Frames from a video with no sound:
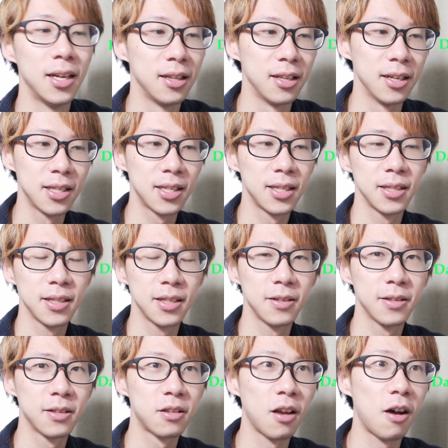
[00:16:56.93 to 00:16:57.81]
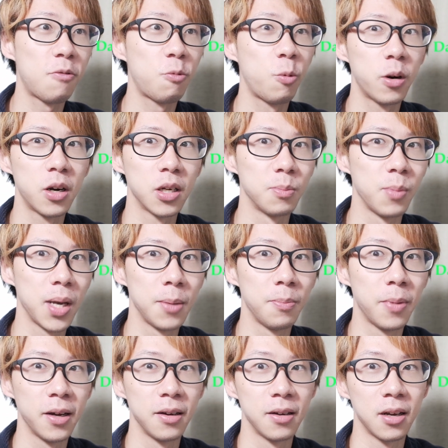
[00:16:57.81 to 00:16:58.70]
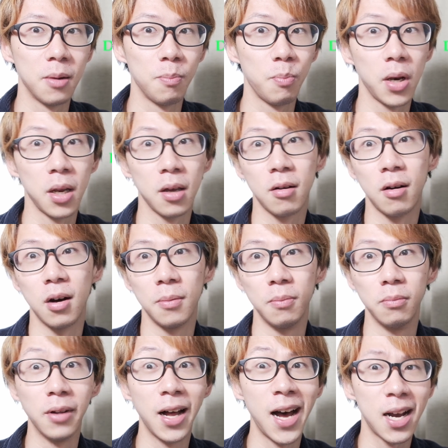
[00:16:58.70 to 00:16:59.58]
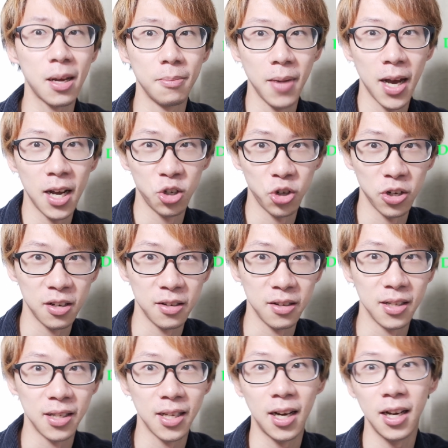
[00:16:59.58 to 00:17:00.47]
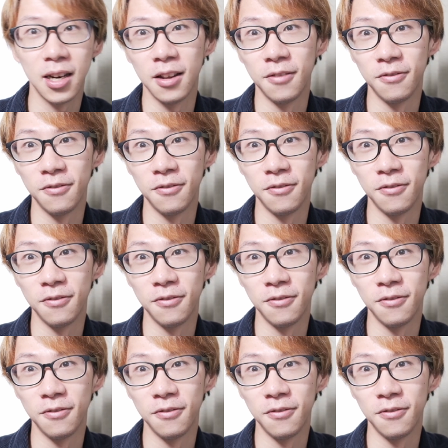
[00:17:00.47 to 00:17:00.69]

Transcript: This software is made by a company called Blackmagic Design.